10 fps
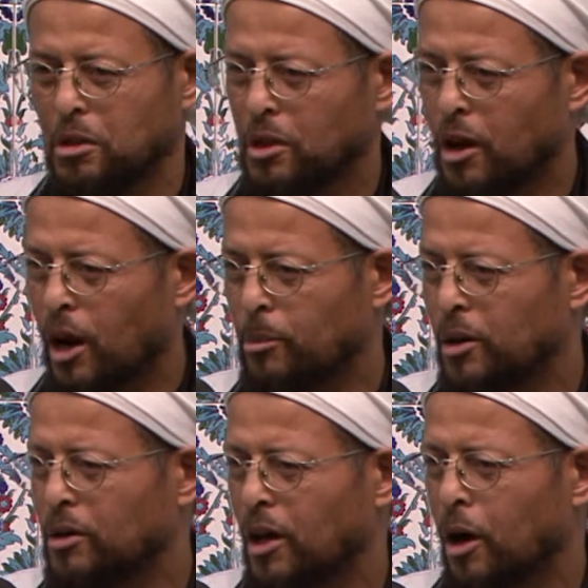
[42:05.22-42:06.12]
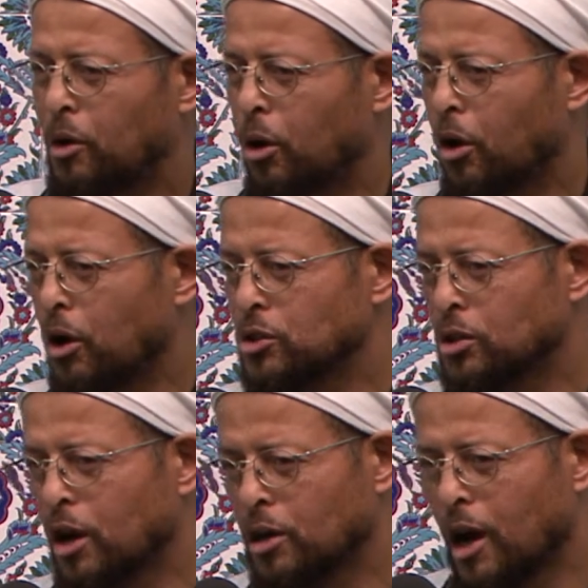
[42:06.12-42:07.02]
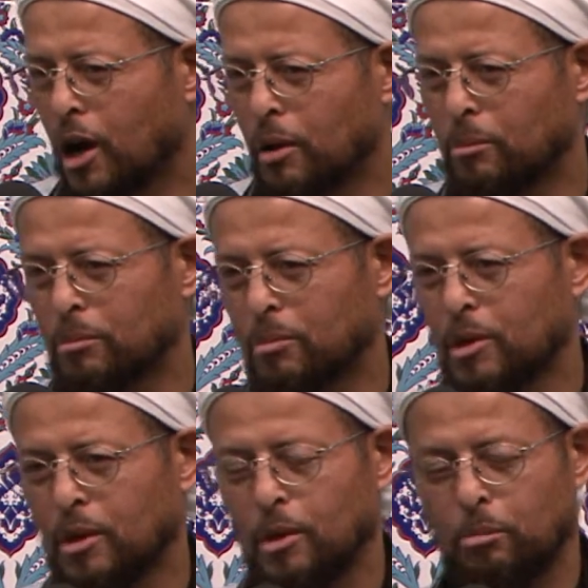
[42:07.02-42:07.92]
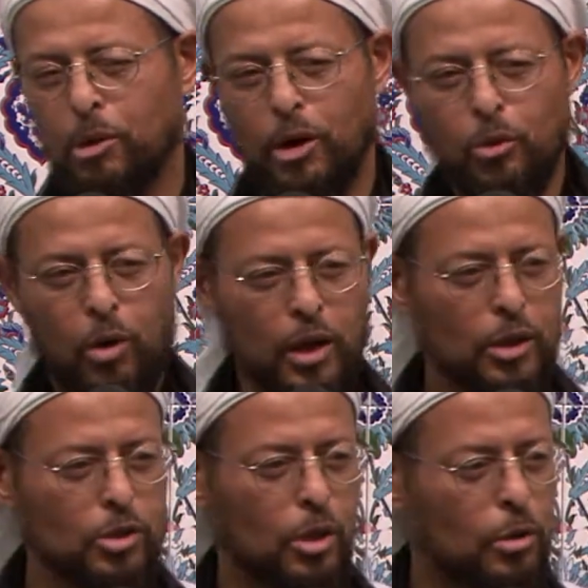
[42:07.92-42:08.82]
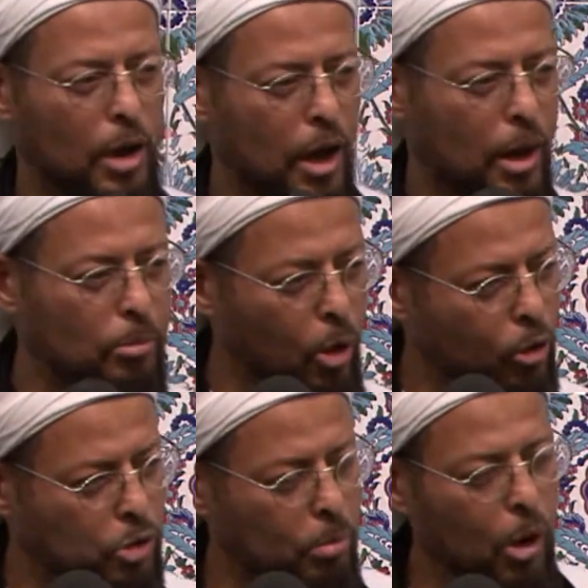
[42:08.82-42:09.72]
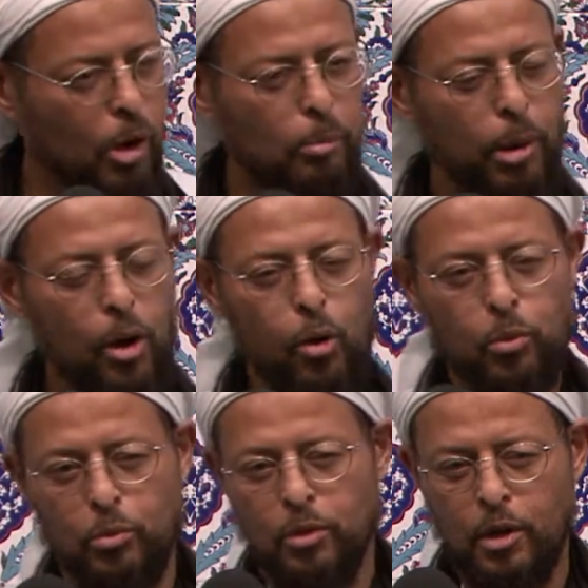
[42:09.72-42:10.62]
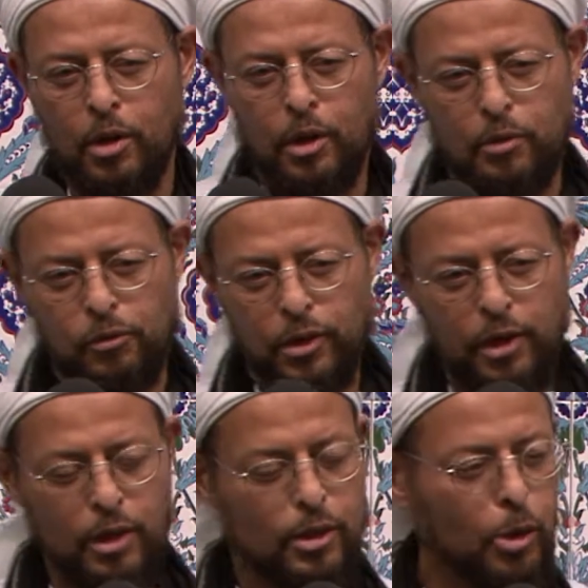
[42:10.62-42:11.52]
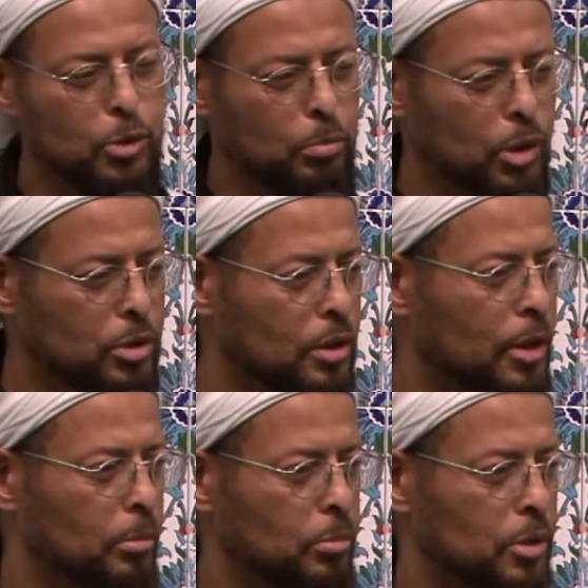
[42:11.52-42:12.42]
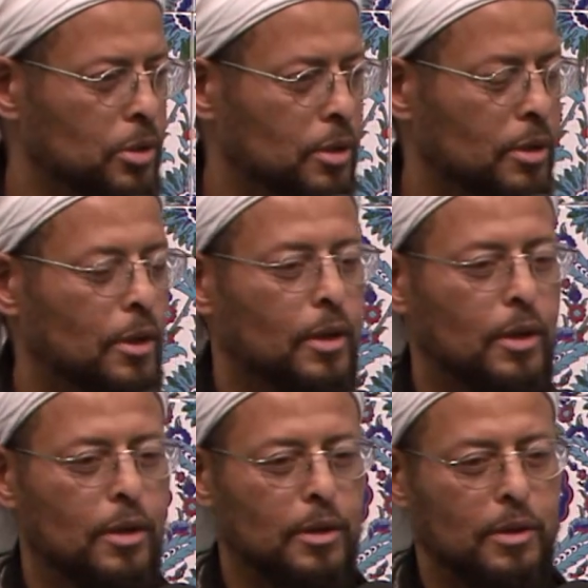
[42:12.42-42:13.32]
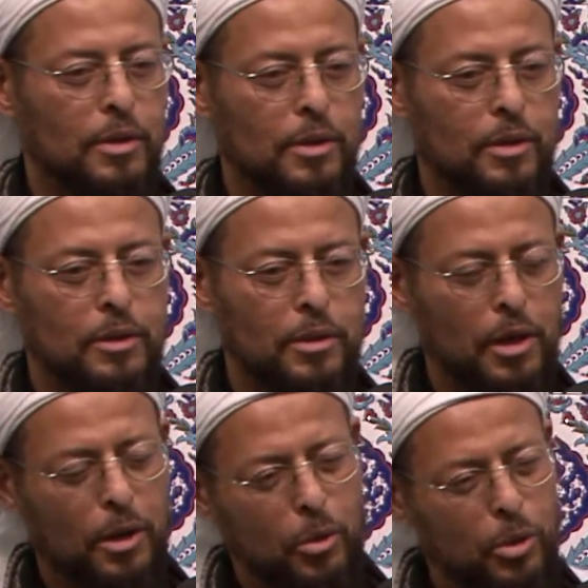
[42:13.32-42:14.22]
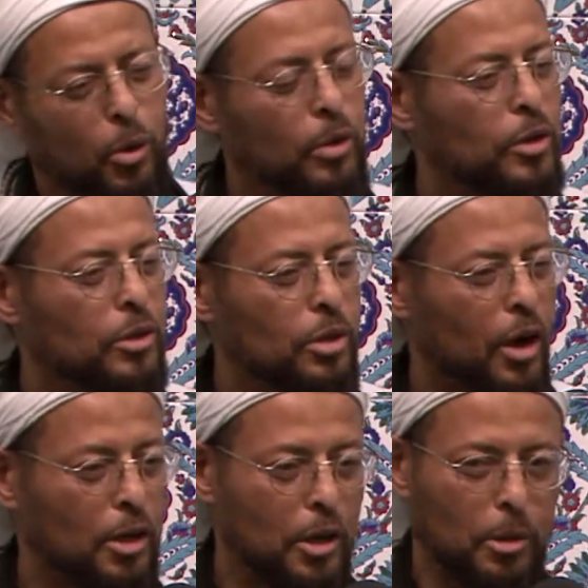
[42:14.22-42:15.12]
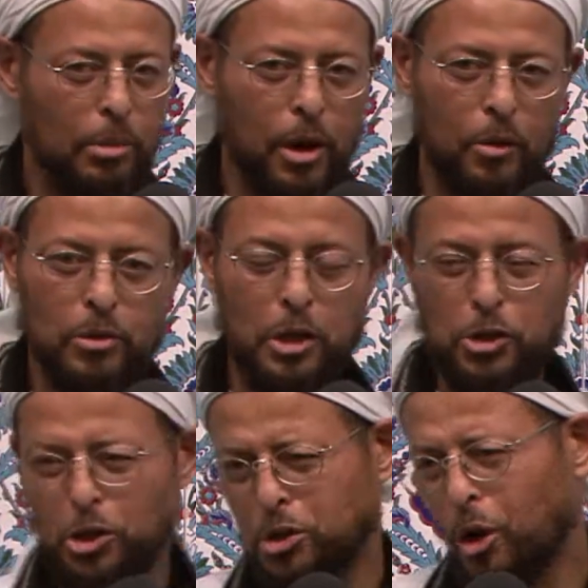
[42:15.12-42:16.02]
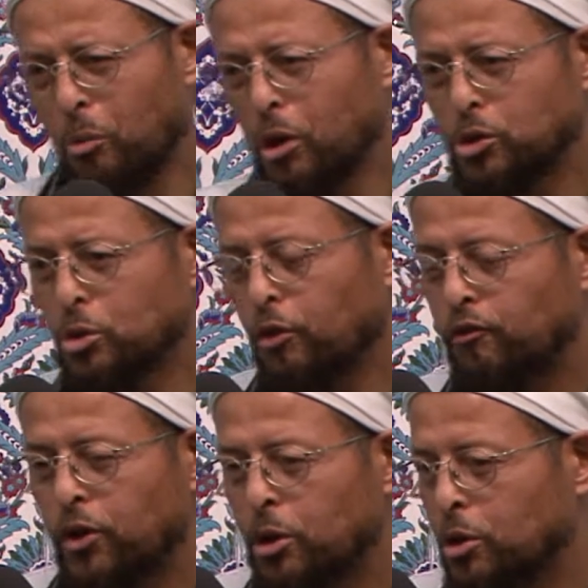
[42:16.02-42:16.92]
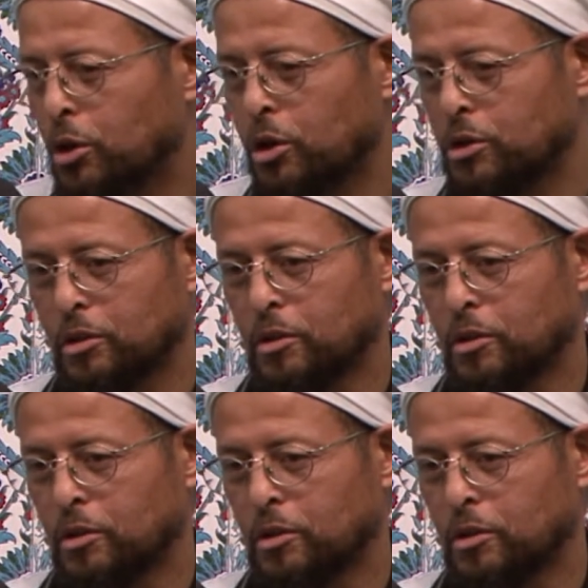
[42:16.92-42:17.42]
Khamar, alcohol is haram. Marijuana is haram. Go smoke a bone. Forget those Muslims. They don't know what they're talking about. They just don't want you to feel good.